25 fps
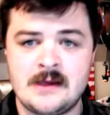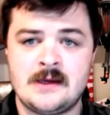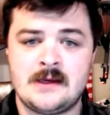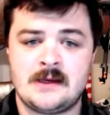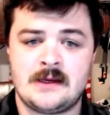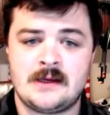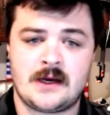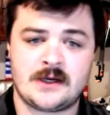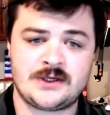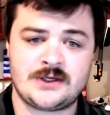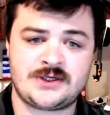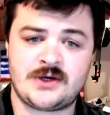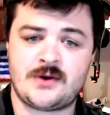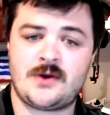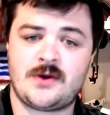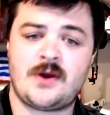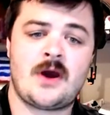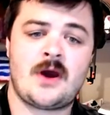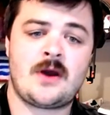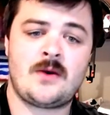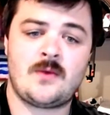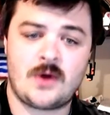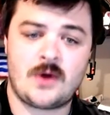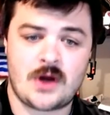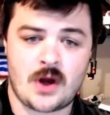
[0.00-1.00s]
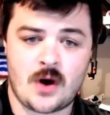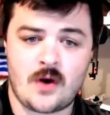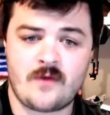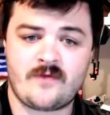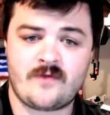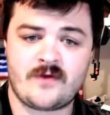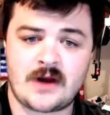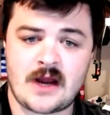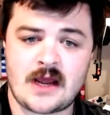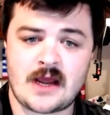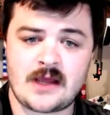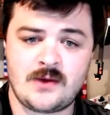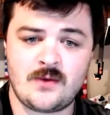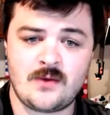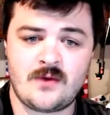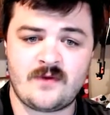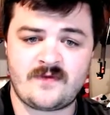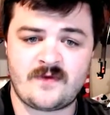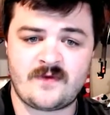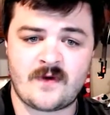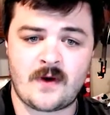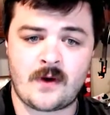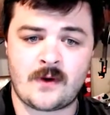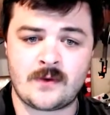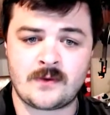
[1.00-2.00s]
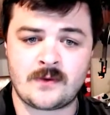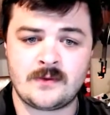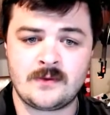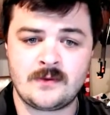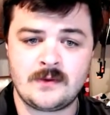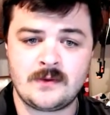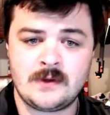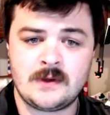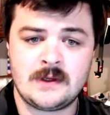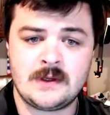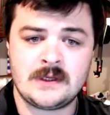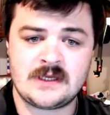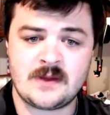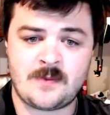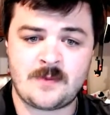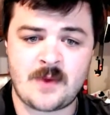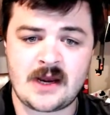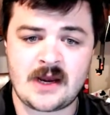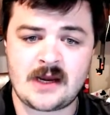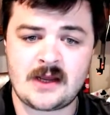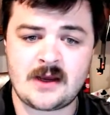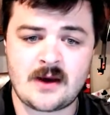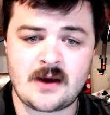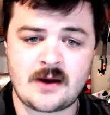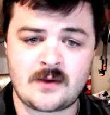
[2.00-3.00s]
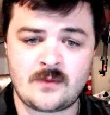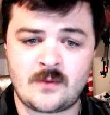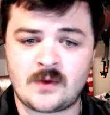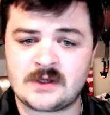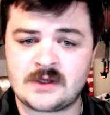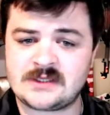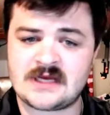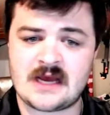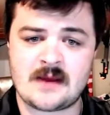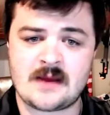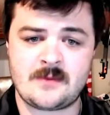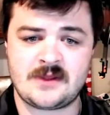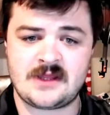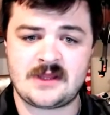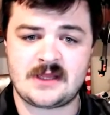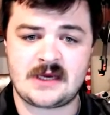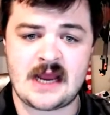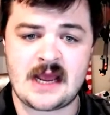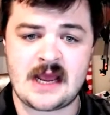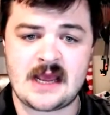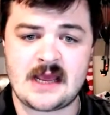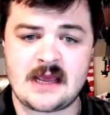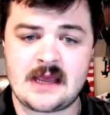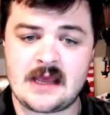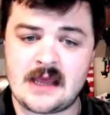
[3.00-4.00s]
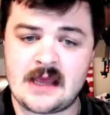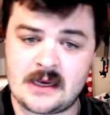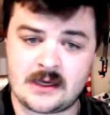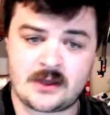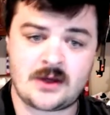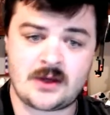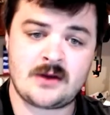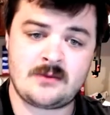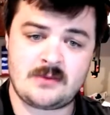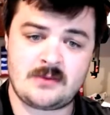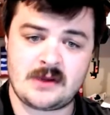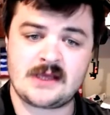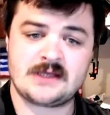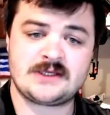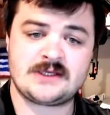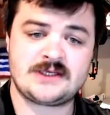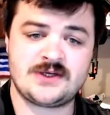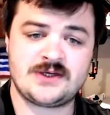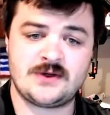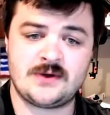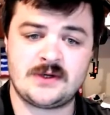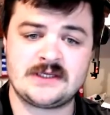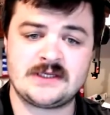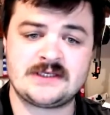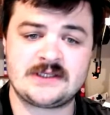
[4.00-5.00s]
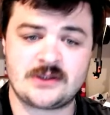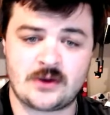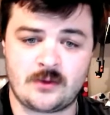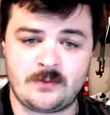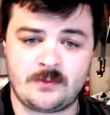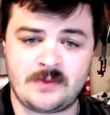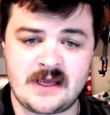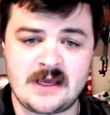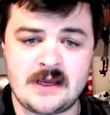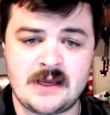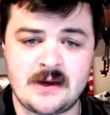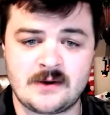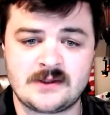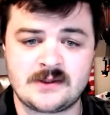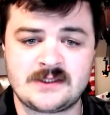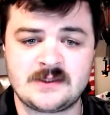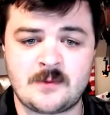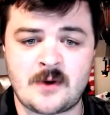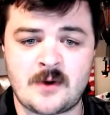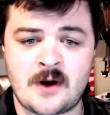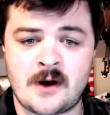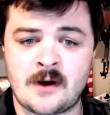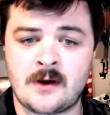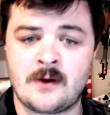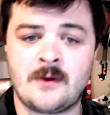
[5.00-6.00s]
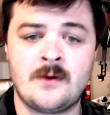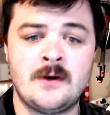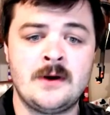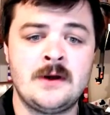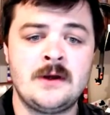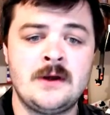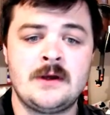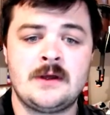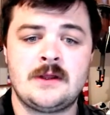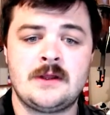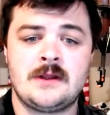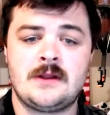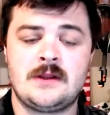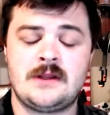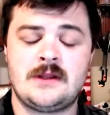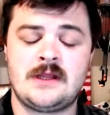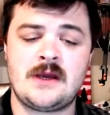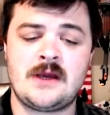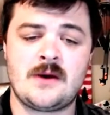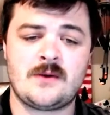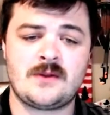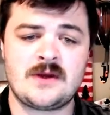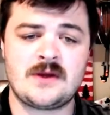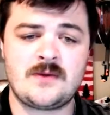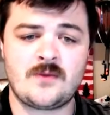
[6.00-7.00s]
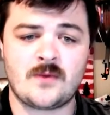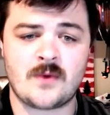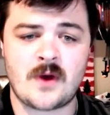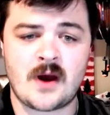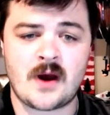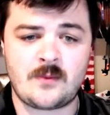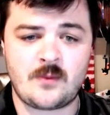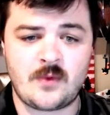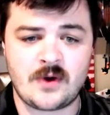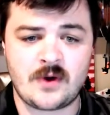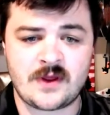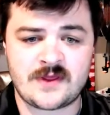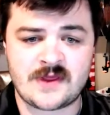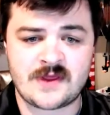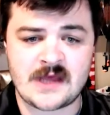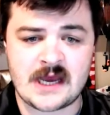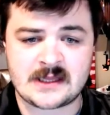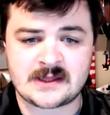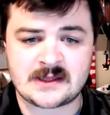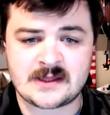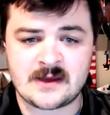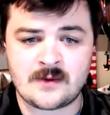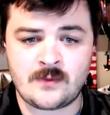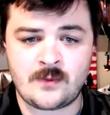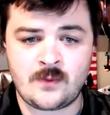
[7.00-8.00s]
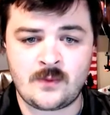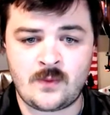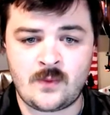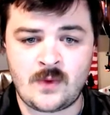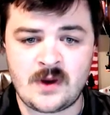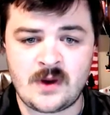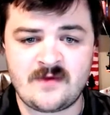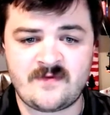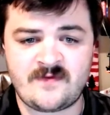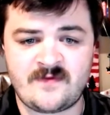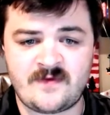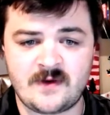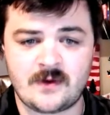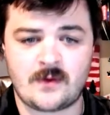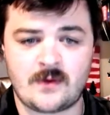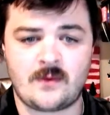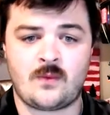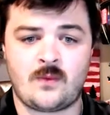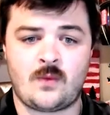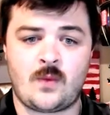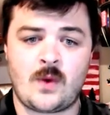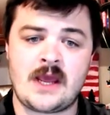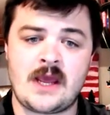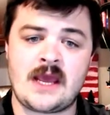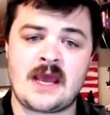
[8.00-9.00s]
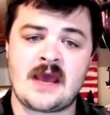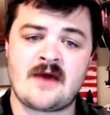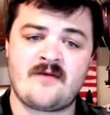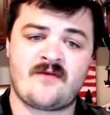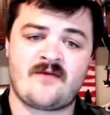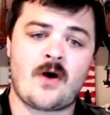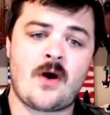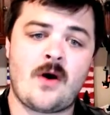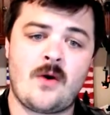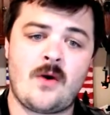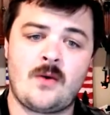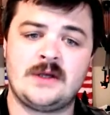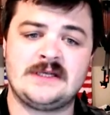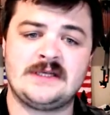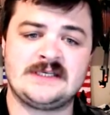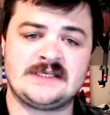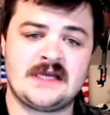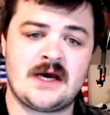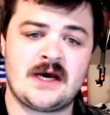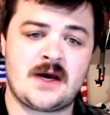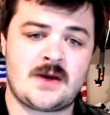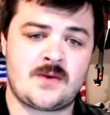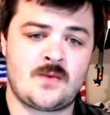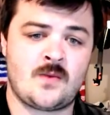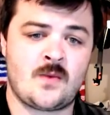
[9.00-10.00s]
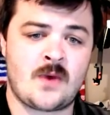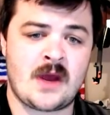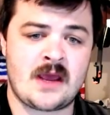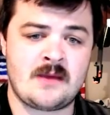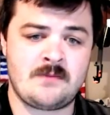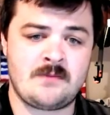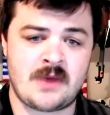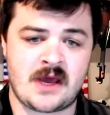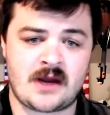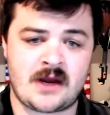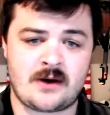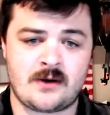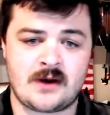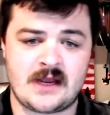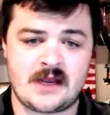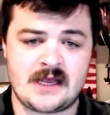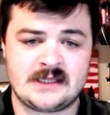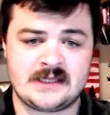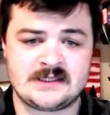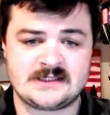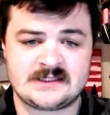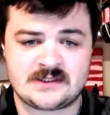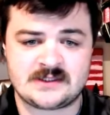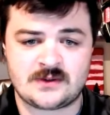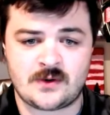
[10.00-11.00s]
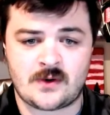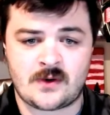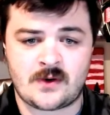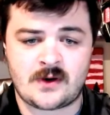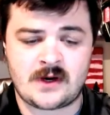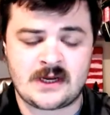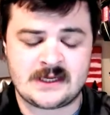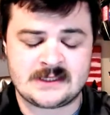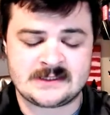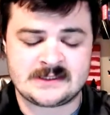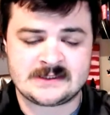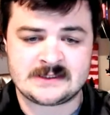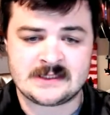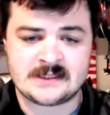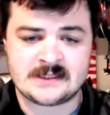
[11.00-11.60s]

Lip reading: Assurion would overnight you a phone, depending on what time of the day. It could be as soon as it'll be here tomorrow. The only rub with that we feel we have always done way better in store is,